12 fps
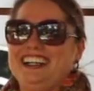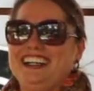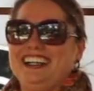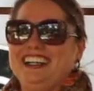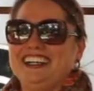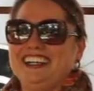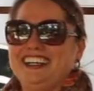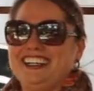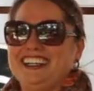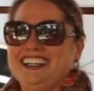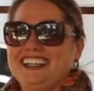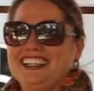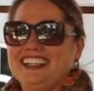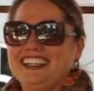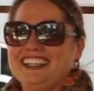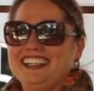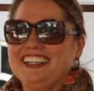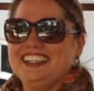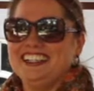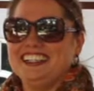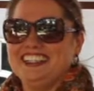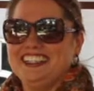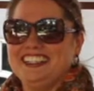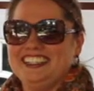
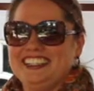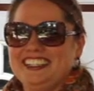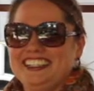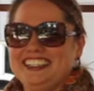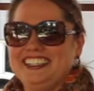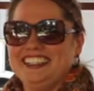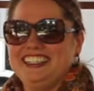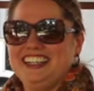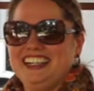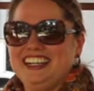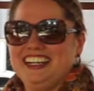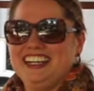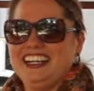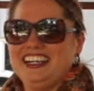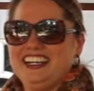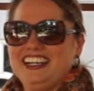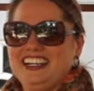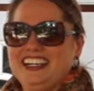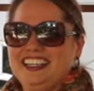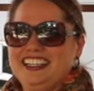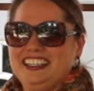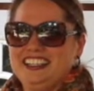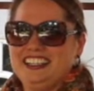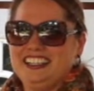
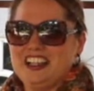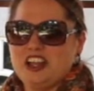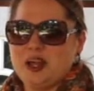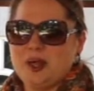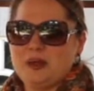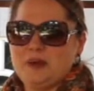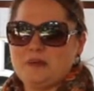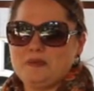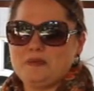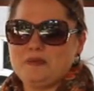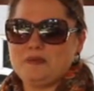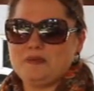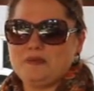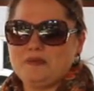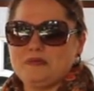(not speaking)